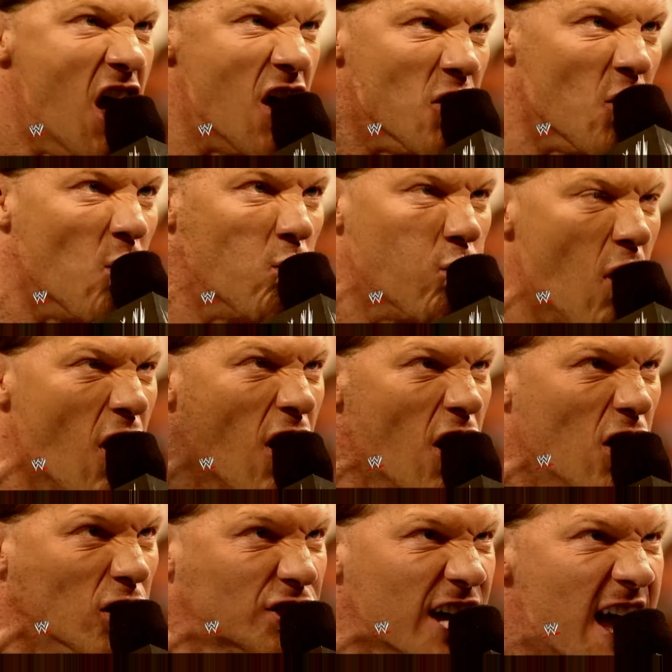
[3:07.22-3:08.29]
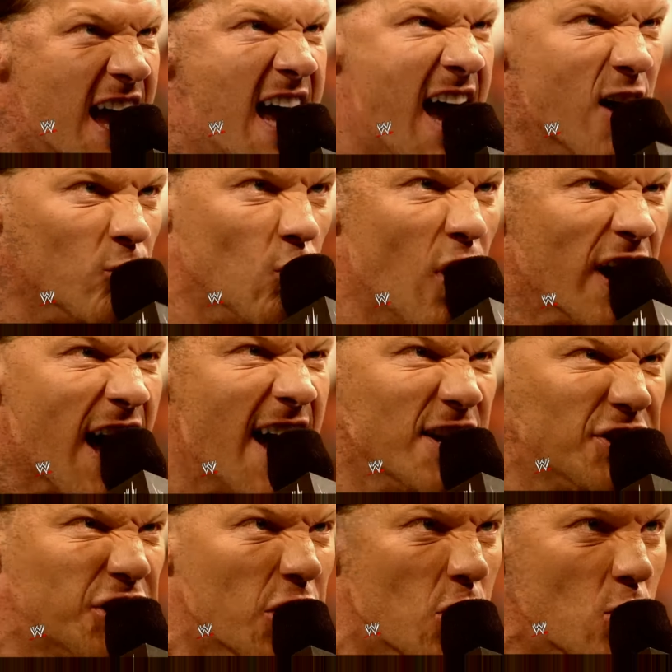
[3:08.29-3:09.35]
in the world at what I
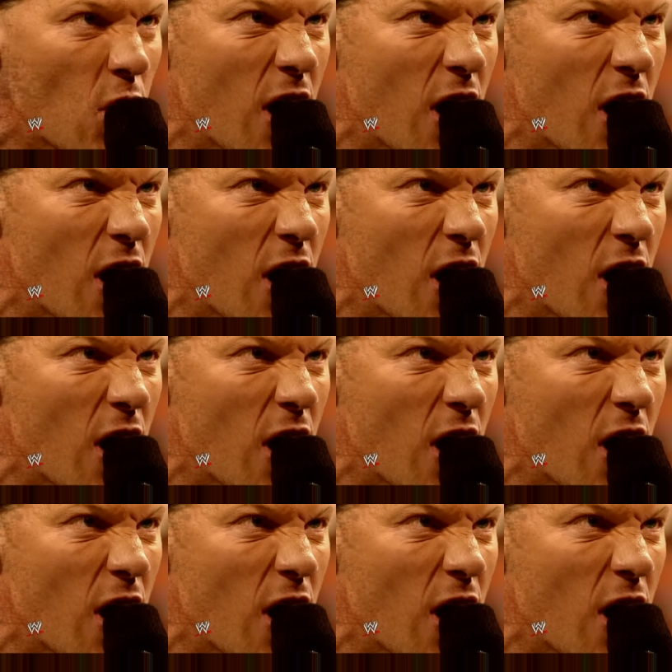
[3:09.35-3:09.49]
do.